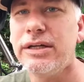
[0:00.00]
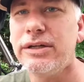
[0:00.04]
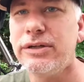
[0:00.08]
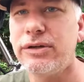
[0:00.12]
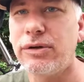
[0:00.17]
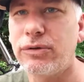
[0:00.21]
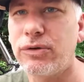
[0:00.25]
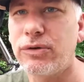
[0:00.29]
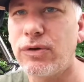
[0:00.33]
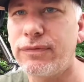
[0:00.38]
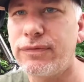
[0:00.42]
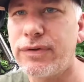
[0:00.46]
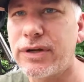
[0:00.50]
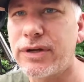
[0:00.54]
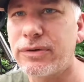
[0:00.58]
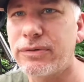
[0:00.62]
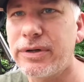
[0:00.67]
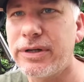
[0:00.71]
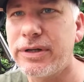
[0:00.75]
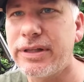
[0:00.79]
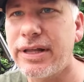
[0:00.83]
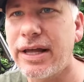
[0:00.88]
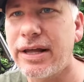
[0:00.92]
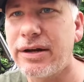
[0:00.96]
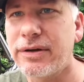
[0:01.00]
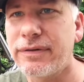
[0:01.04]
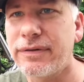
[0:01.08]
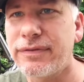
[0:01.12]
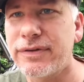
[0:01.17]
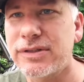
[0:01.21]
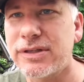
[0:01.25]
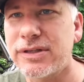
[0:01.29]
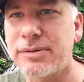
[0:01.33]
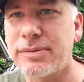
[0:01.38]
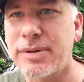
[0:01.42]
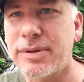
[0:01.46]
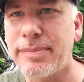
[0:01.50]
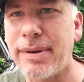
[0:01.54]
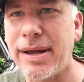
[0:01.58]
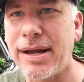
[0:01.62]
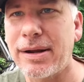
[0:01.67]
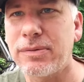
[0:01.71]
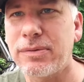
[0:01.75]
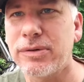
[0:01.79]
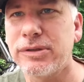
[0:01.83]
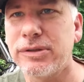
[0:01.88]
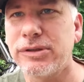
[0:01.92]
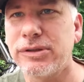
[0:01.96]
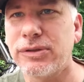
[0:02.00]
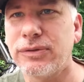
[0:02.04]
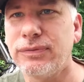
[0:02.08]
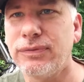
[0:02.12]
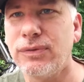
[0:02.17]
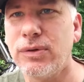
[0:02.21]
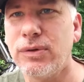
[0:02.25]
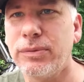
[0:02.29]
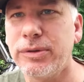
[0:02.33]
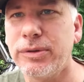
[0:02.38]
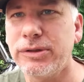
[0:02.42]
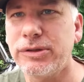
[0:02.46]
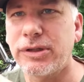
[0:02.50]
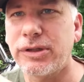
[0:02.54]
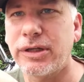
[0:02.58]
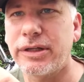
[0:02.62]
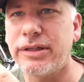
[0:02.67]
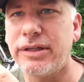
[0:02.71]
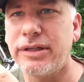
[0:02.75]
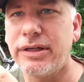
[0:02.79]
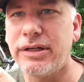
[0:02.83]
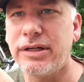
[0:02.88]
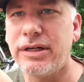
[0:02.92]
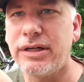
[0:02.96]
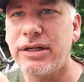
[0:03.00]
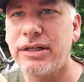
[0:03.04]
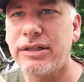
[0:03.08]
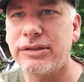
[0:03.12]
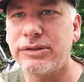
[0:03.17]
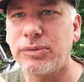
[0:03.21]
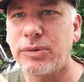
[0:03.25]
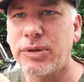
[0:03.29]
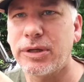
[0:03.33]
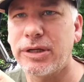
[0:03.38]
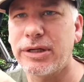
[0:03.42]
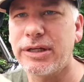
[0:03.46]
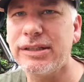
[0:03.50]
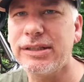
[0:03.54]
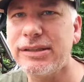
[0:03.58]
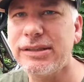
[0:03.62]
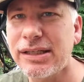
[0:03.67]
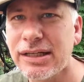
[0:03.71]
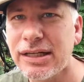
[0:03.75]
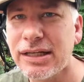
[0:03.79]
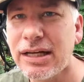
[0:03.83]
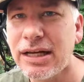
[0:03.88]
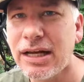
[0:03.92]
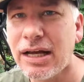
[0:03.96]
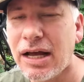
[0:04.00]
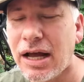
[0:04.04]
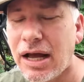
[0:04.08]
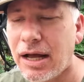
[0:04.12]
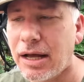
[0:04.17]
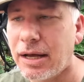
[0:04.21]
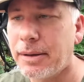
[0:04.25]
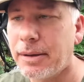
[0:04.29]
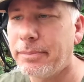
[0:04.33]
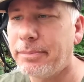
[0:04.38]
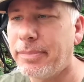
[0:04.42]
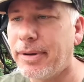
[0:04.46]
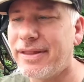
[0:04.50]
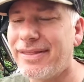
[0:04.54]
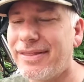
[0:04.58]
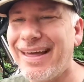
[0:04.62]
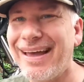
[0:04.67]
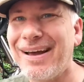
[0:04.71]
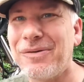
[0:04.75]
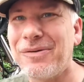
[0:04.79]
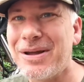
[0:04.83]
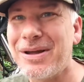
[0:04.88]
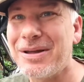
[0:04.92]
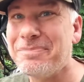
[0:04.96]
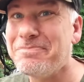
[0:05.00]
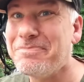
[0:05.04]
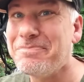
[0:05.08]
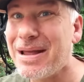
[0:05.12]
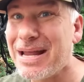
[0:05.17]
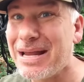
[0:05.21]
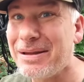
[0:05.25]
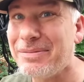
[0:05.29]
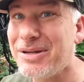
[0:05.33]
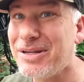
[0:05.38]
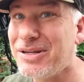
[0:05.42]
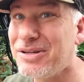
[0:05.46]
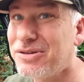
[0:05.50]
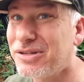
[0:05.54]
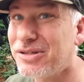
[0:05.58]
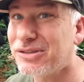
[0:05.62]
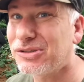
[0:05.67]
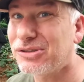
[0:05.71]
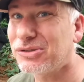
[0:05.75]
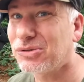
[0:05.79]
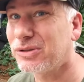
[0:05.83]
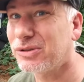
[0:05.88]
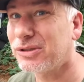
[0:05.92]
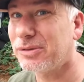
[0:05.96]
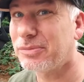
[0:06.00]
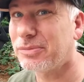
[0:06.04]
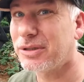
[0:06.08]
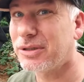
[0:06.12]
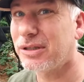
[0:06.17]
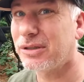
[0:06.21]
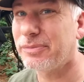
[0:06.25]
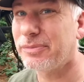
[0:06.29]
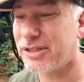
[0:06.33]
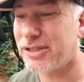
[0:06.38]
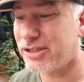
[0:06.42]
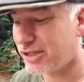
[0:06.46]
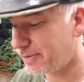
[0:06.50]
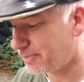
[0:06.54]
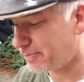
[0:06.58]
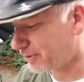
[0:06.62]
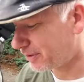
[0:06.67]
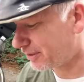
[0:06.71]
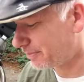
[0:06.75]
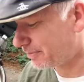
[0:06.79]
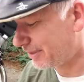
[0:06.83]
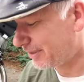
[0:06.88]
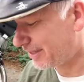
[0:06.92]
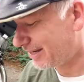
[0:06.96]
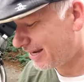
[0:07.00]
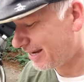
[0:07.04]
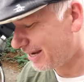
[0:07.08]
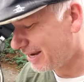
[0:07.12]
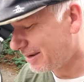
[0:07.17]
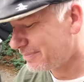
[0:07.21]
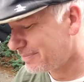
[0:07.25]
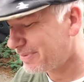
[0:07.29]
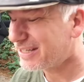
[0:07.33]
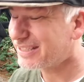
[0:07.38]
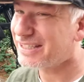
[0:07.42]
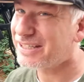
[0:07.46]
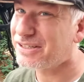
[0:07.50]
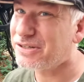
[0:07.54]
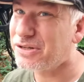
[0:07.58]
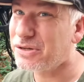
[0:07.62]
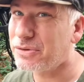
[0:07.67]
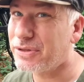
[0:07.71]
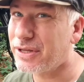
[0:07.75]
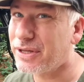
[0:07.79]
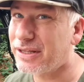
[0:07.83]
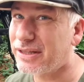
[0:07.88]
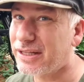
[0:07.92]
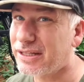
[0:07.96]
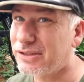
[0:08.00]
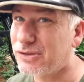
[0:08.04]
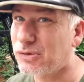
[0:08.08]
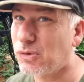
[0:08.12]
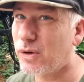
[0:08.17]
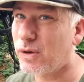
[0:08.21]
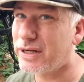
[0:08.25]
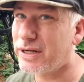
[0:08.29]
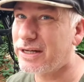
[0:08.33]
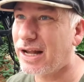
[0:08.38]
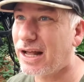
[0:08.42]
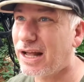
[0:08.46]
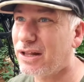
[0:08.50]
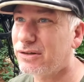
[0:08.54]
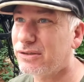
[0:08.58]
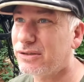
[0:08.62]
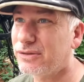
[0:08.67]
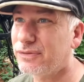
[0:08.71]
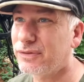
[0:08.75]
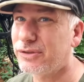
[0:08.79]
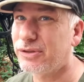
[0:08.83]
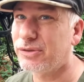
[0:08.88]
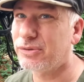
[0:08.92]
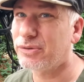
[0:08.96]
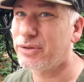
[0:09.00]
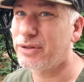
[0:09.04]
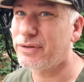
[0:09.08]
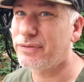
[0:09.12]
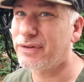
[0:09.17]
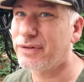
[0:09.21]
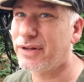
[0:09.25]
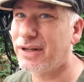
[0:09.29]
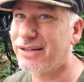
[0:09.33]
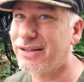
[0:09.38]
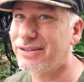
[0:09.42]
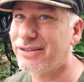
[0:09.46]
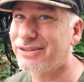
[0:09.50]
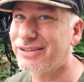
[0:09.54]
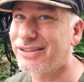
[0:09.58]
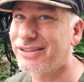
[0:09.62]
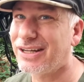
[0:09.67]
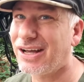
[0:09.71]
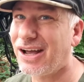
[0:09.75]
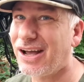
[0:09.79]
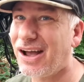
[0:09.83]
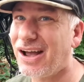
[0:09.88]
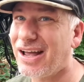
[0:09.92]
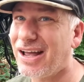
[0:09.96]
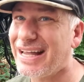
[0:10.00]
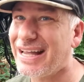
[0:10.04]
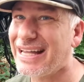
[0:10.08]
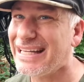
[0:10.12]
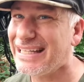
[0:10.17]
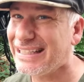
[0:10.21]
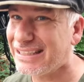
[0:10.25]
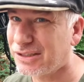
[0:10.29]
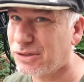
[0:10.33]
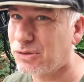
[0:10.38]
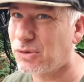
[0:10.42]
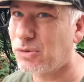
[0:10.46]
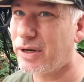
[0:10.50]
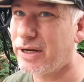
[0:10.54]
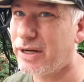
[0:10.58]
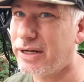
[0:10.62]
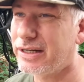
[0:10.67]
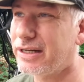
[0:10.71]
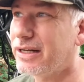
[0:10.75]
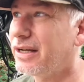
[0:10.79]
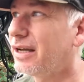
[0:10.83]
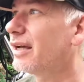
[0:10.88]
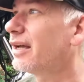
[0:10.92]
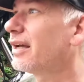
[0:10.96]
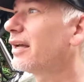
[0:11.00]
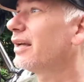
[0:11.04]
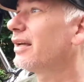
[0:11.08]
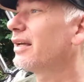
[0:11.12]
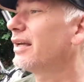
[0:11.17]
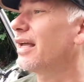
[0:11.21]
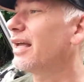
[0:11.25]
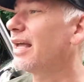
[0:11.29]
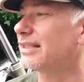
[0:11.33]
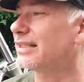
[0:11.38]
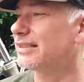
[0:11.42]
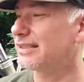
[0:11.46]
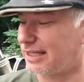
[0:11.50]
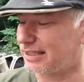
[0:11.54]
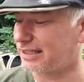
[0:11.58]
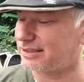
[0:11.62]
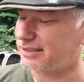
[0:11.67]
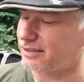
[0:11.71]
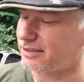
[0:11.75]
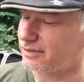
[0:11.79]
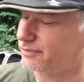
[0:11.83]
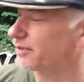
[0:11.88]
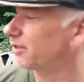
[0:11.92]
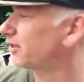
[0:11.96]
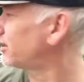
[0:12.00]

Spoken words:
Don't know if you can read that or if it's going to be backwards or forwards. Right there is where it is. But that way maybe you can source them a little bit cheaper than me, because I do think that $20 for 2 reflectors is a quite excessive.